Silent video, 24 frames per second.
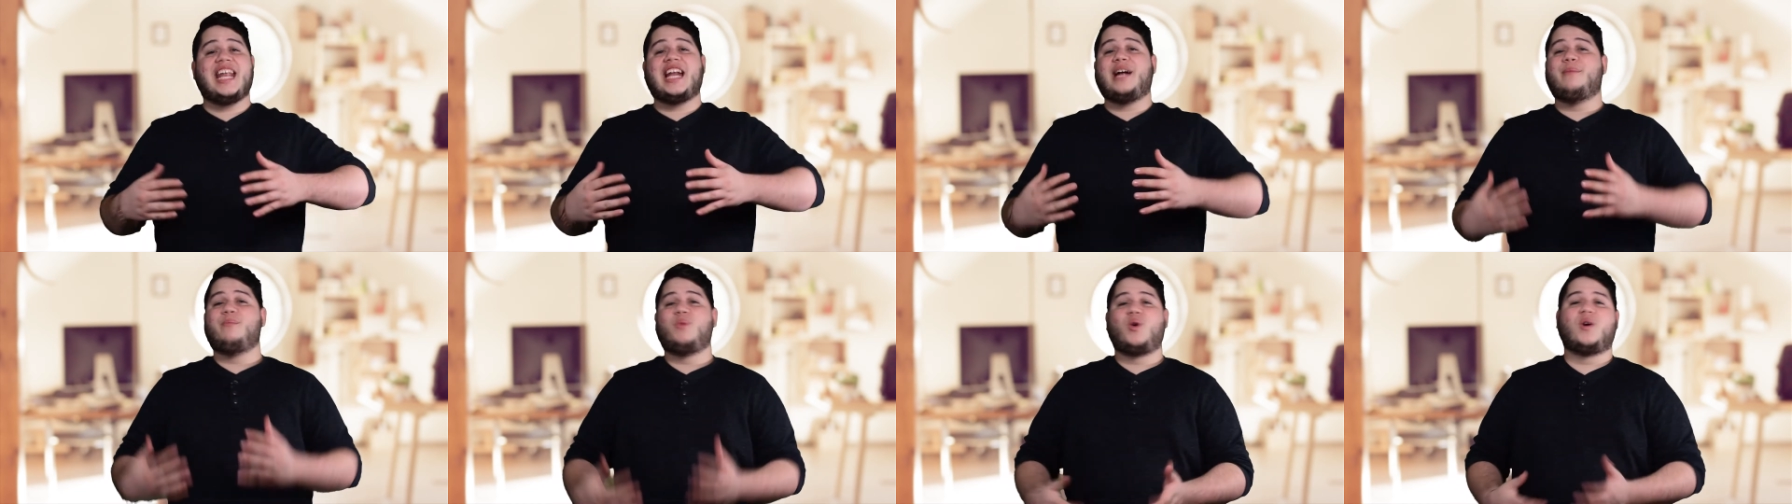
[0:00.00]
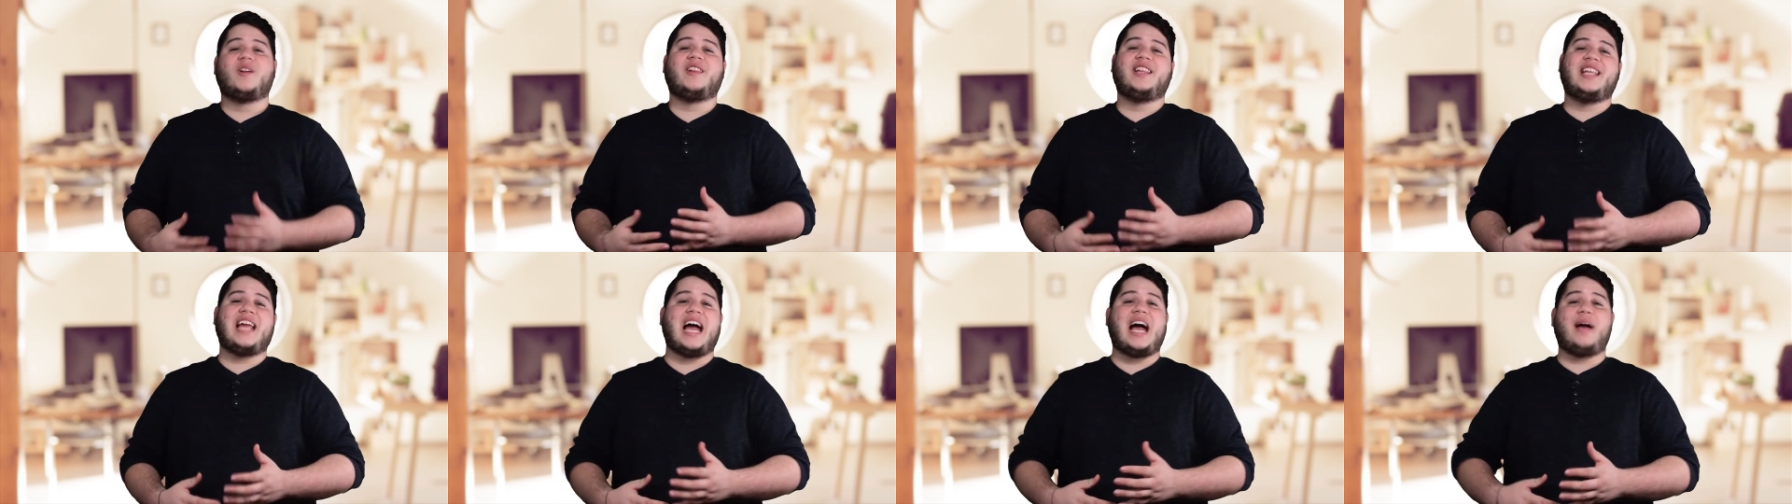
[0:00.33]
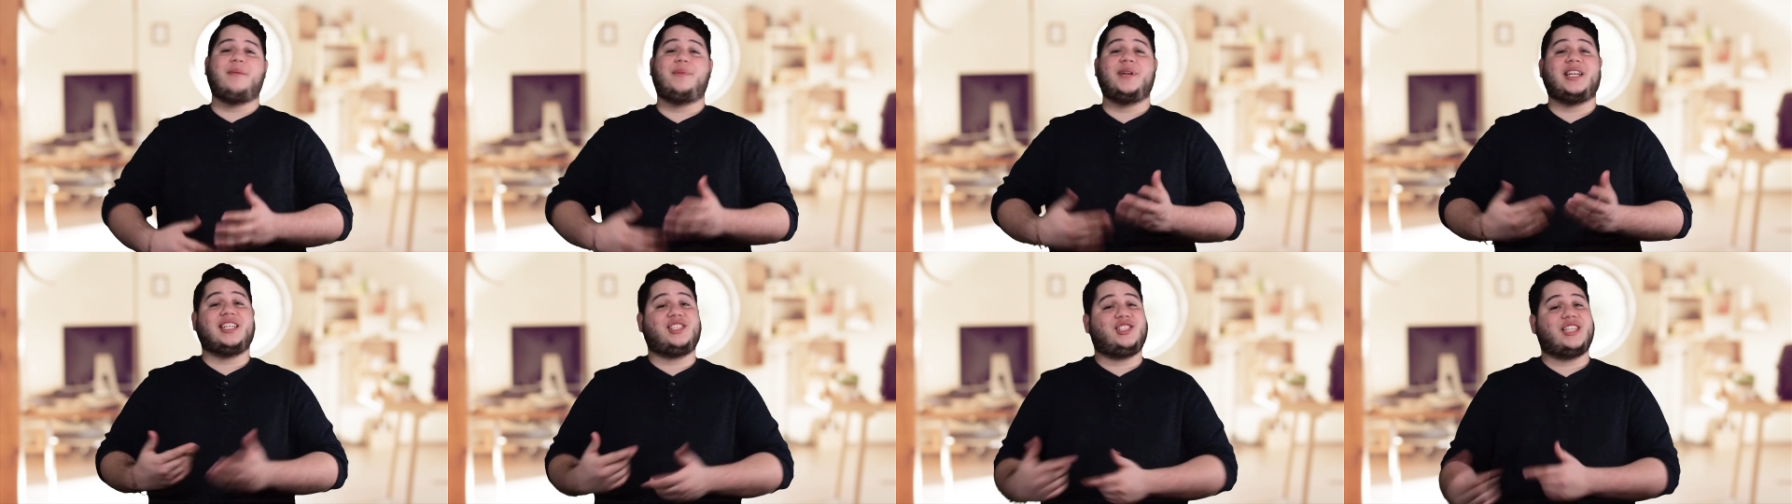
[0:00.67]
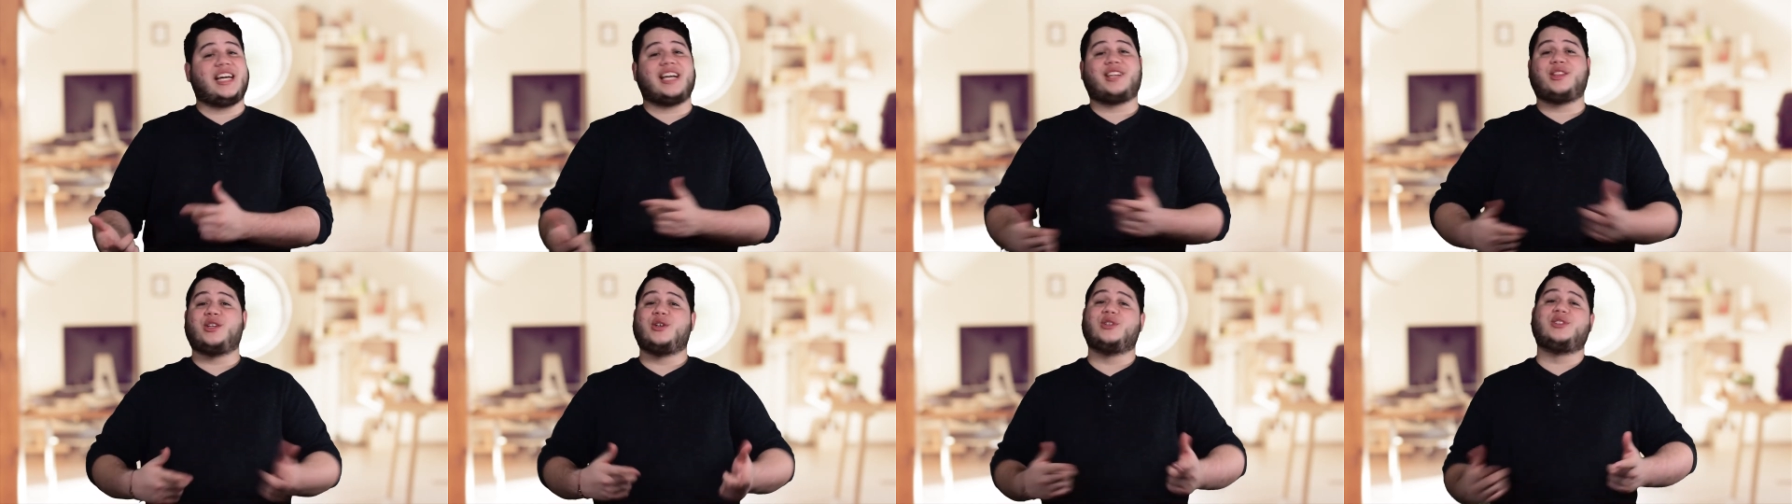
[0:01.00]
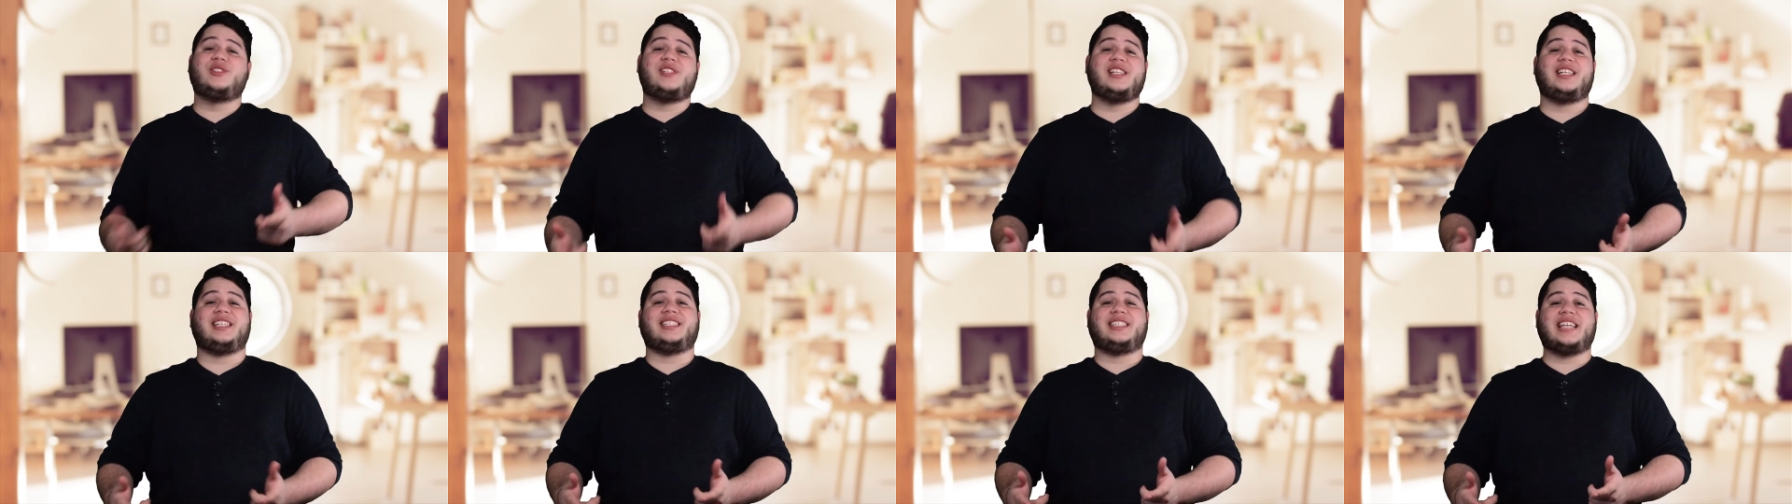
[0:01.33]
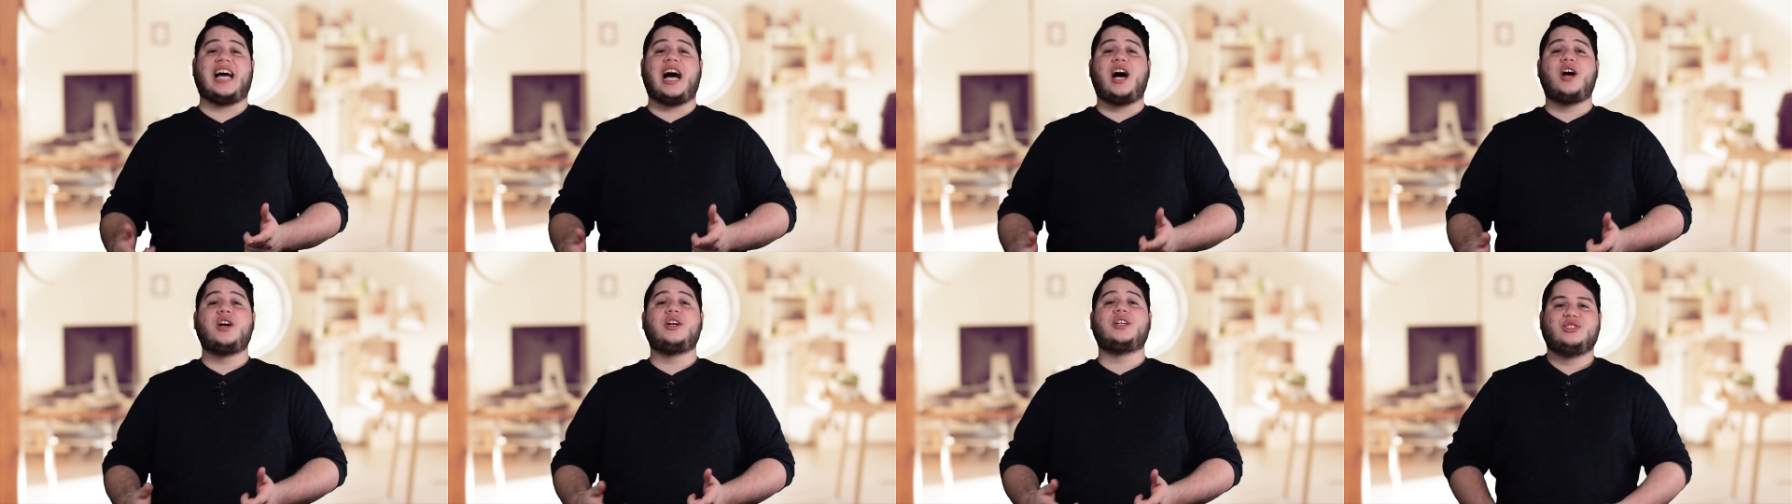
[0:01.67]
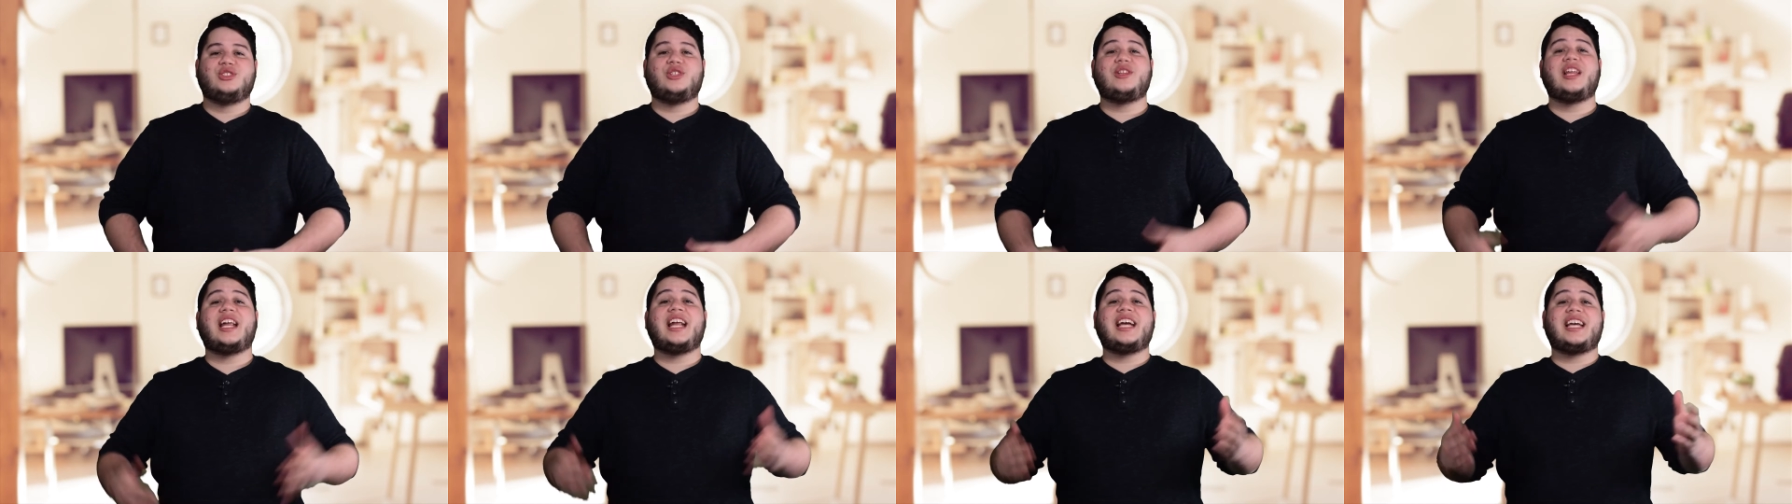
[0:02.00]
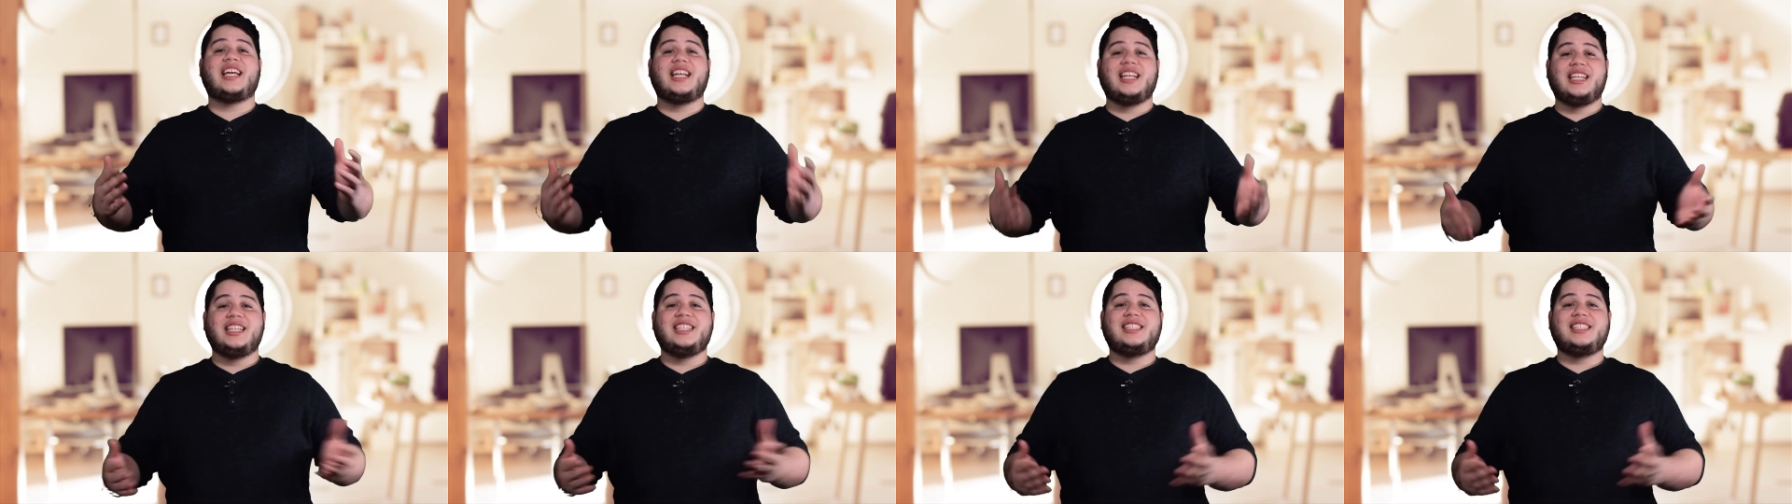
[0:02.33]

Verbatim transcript: and I'm more than happy to check those things out so that I can at